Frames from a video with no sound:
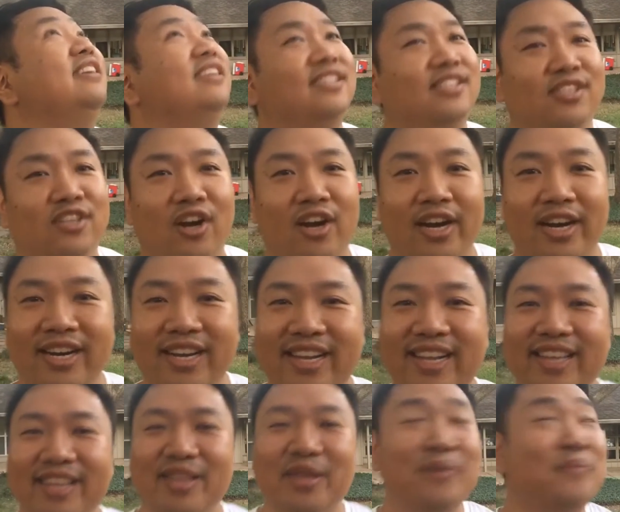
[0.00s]
Sorry.
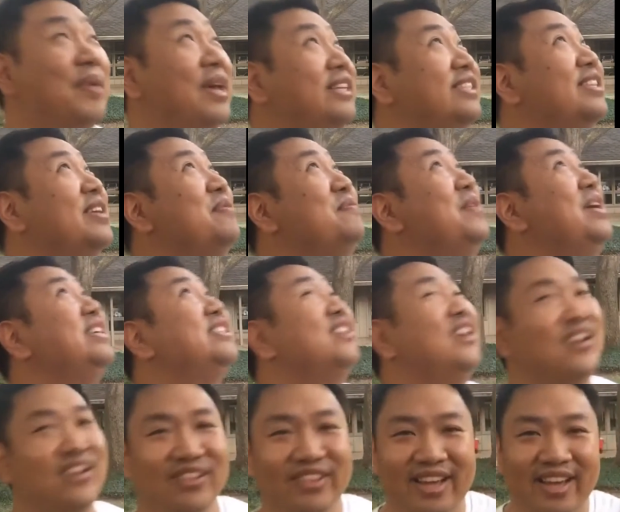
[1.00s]
it makes it
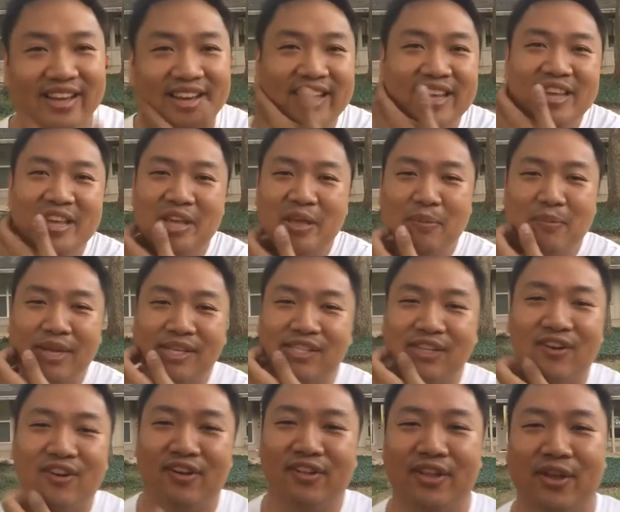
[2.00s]
all
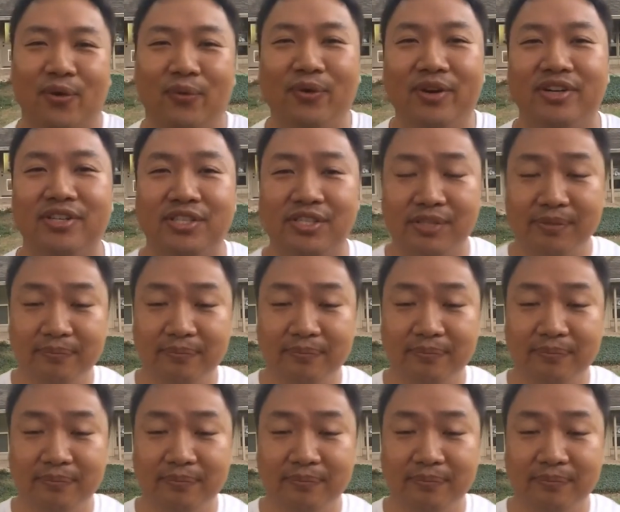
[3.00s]
that worse.